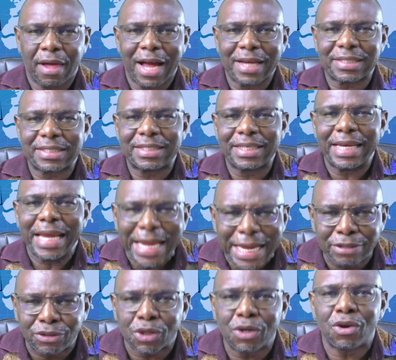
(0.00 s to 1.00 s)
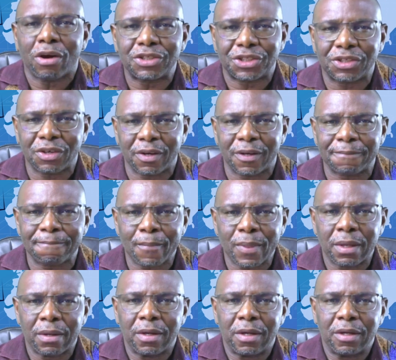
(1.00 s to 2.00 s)
as the introduction
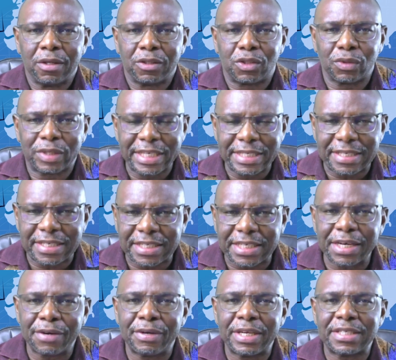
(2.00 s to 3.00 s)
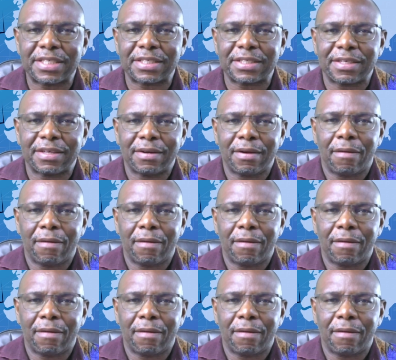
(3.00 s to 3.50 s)
to this series